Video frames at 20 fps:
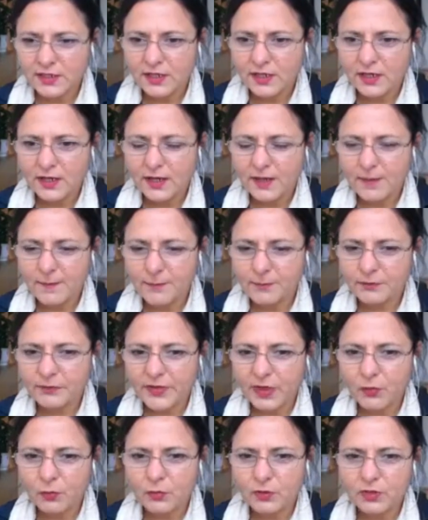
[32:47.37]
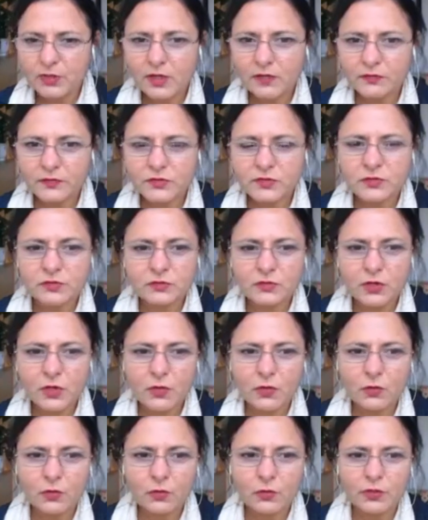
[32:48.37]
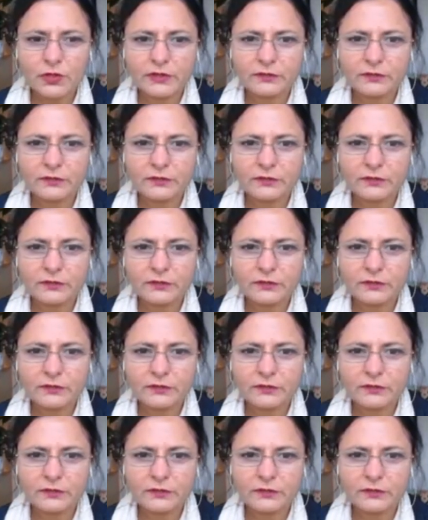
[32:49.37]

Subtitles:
I would love to know if